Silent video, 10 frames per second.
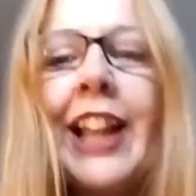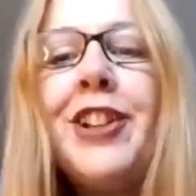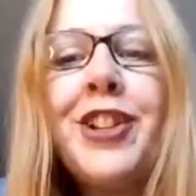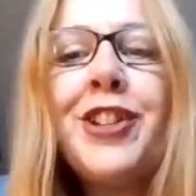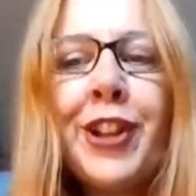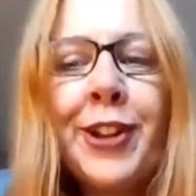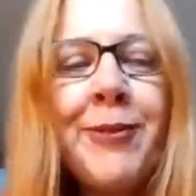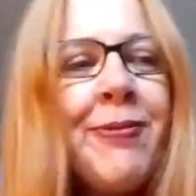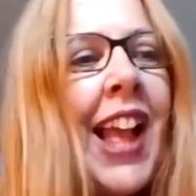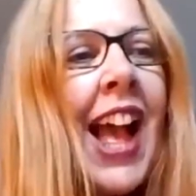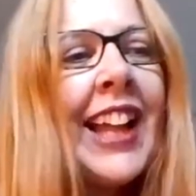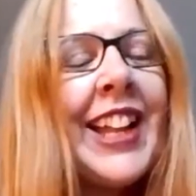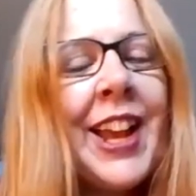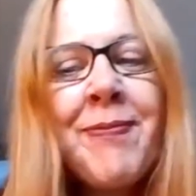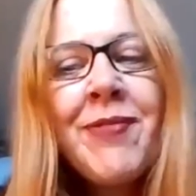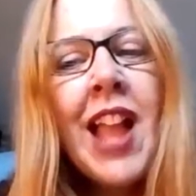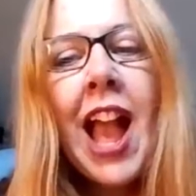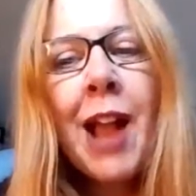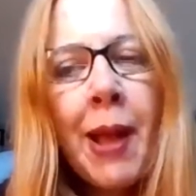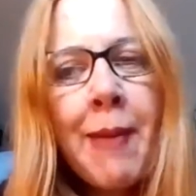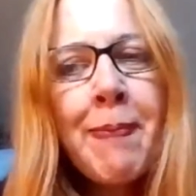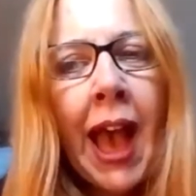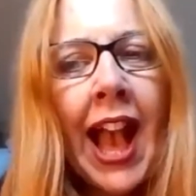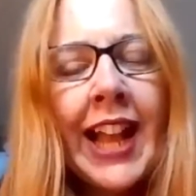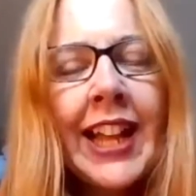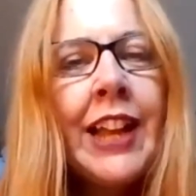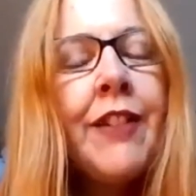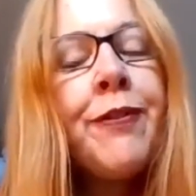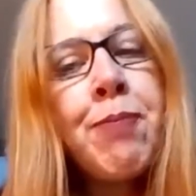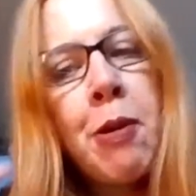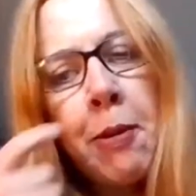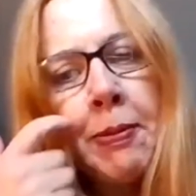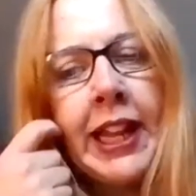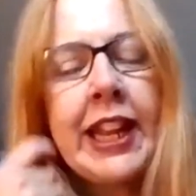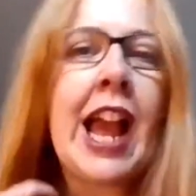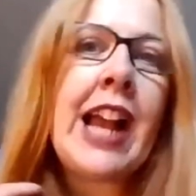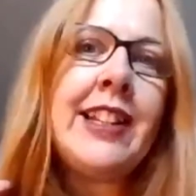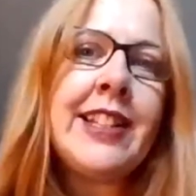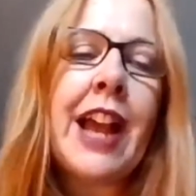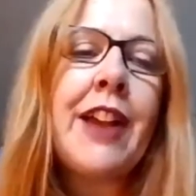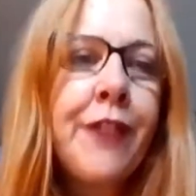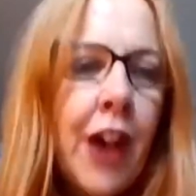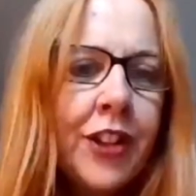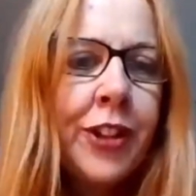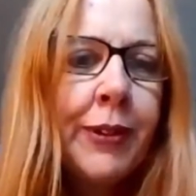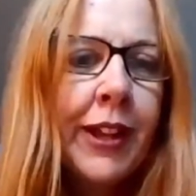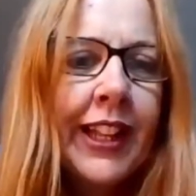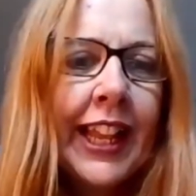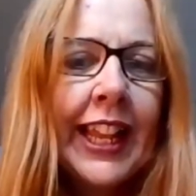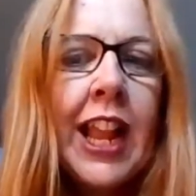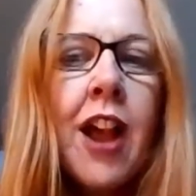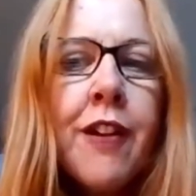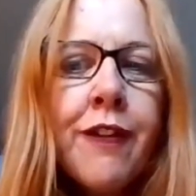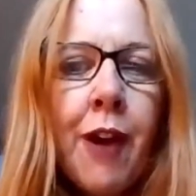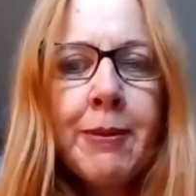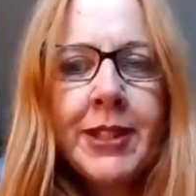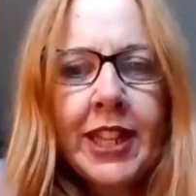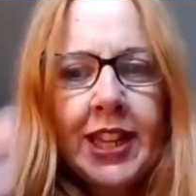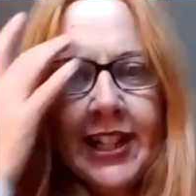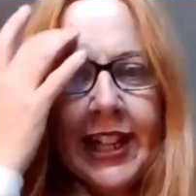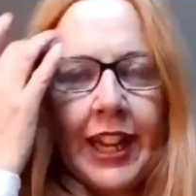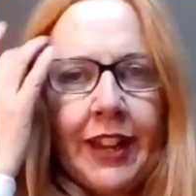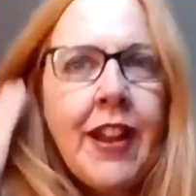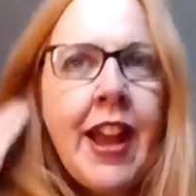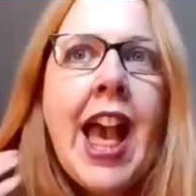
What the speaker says: you just do. And I went back, probably in hindsight far too early from maternity leave,